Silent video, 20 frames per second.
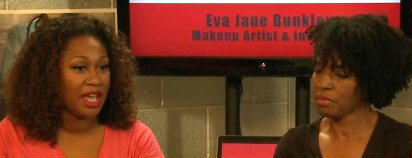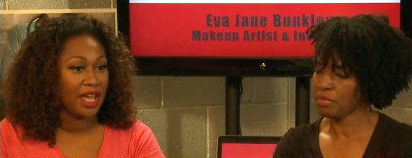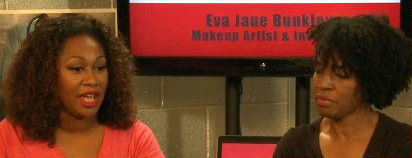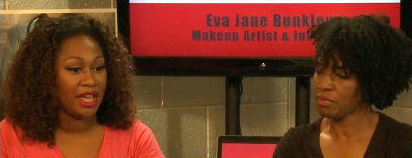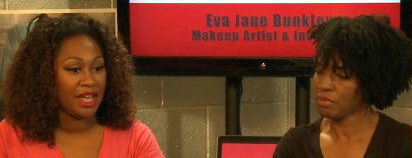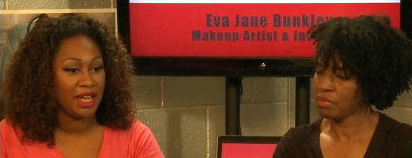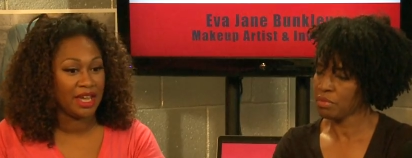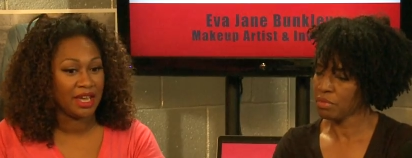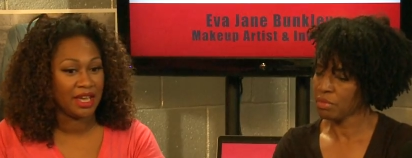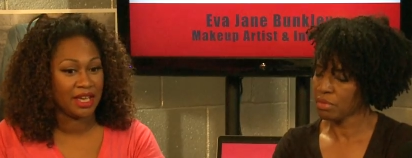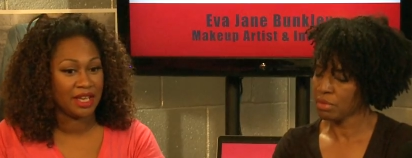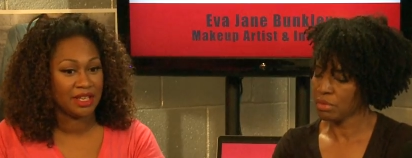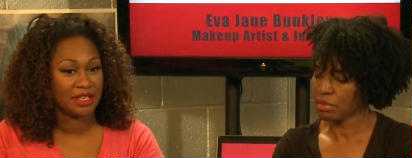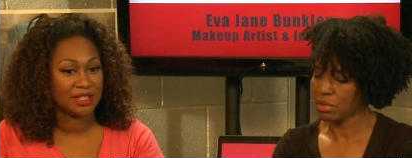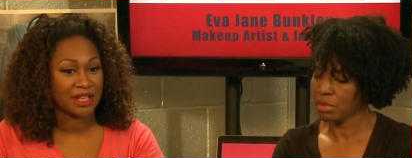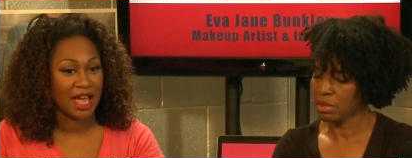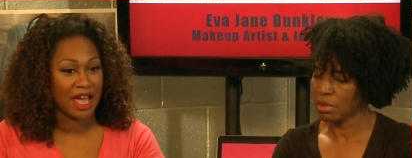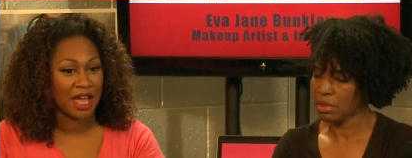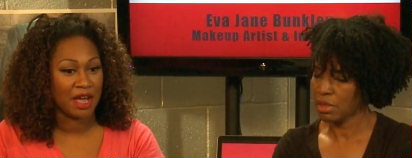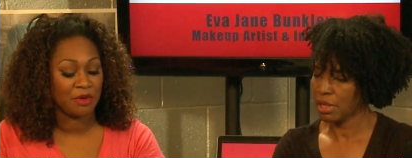Speaker 1: and
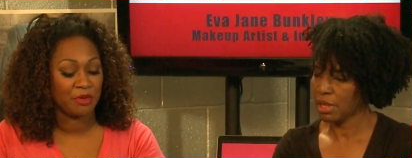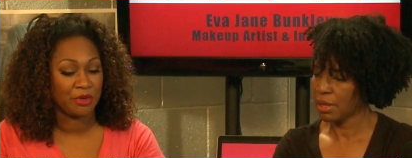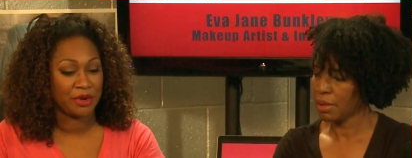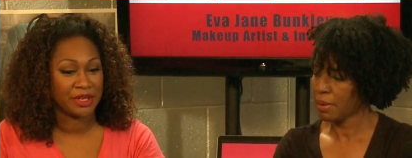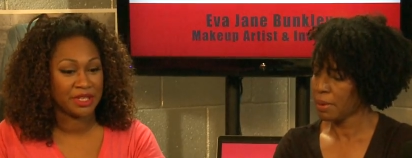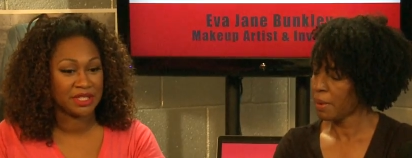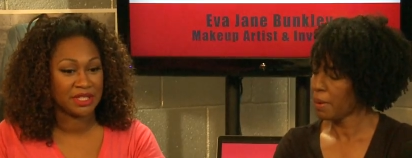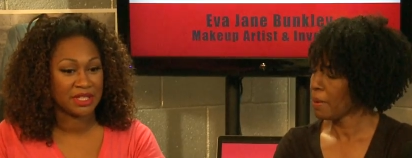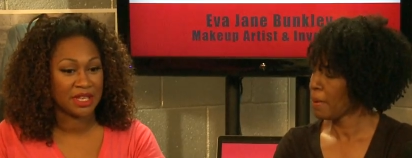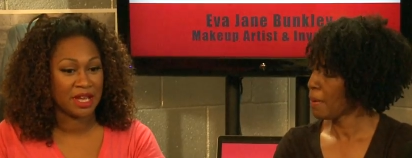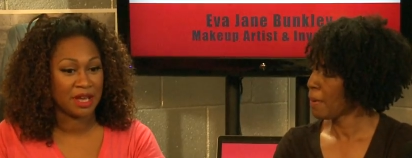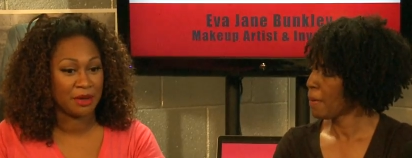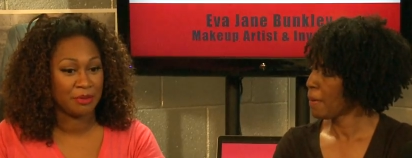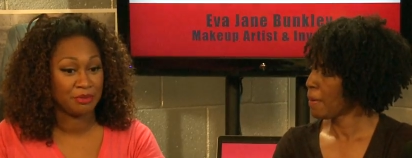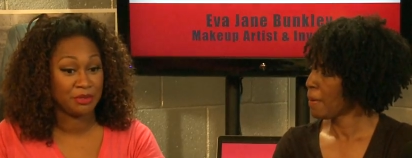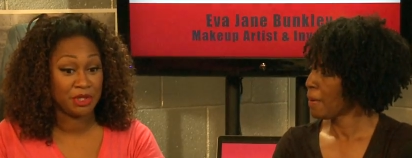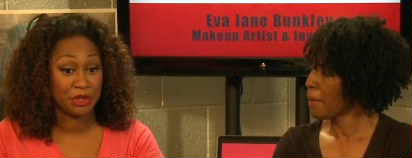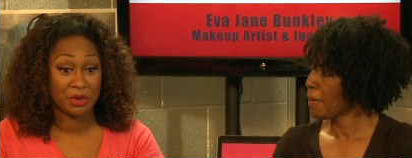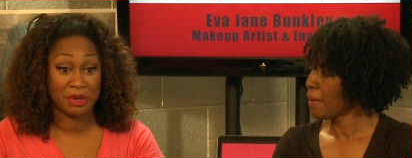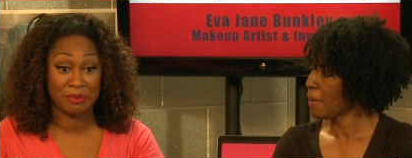I was um,
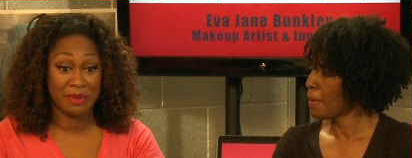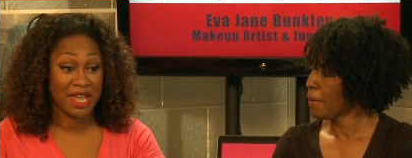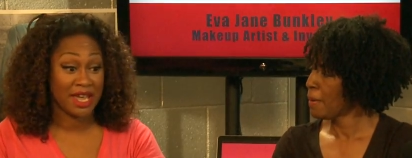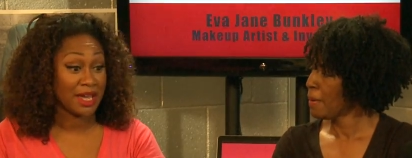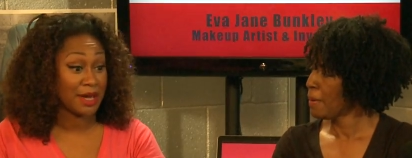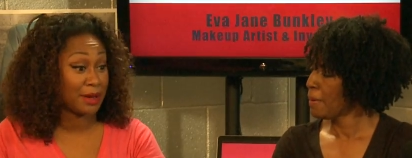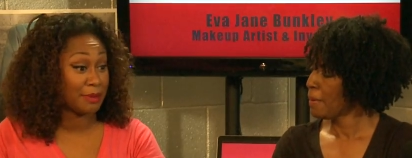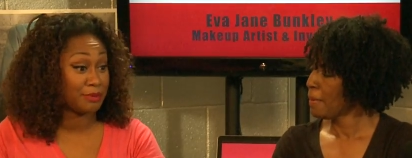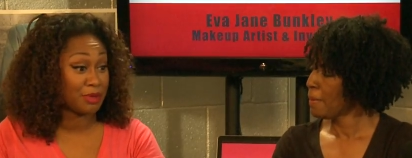doing makeup